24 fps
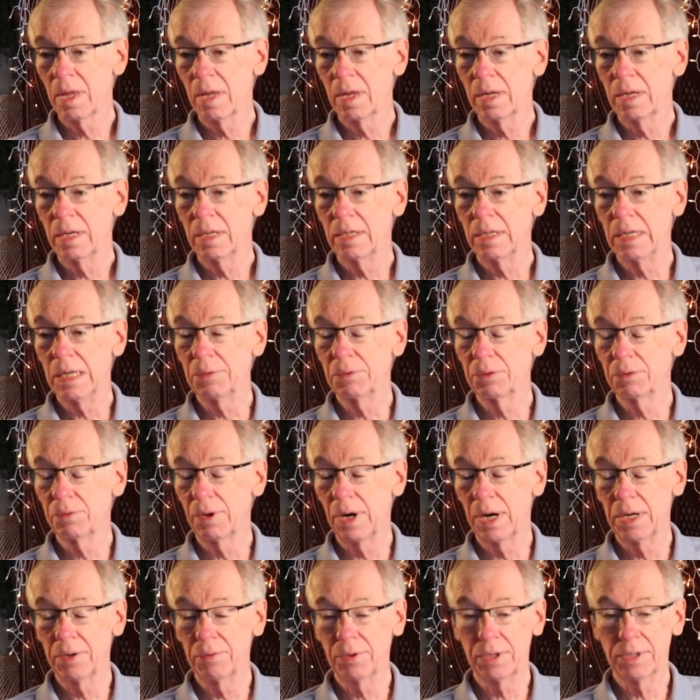and he was
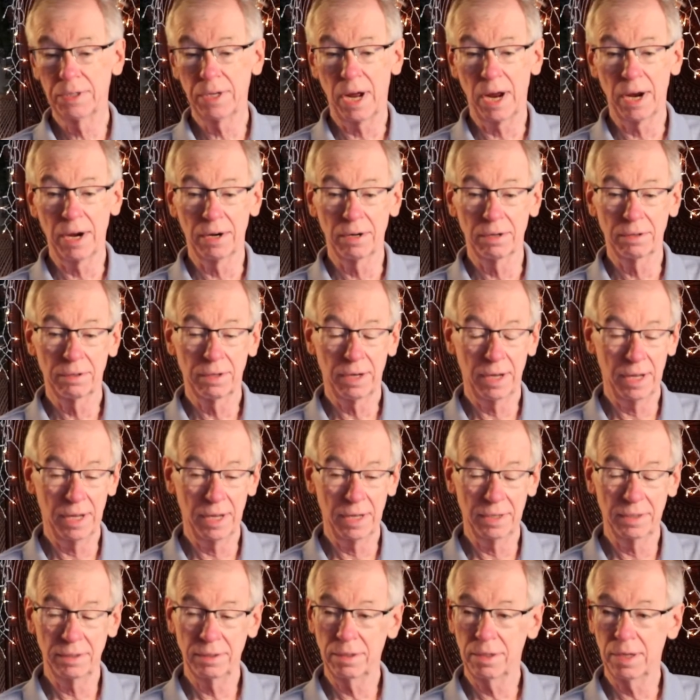ready to retire,
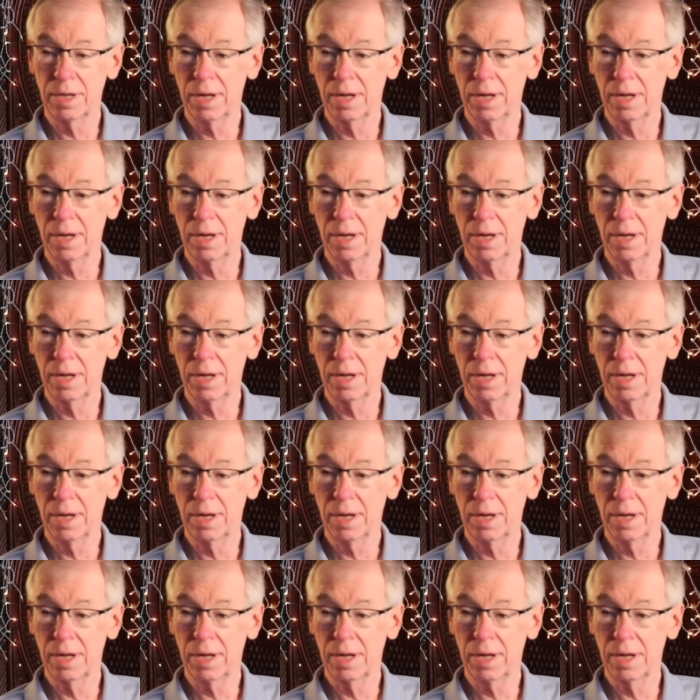and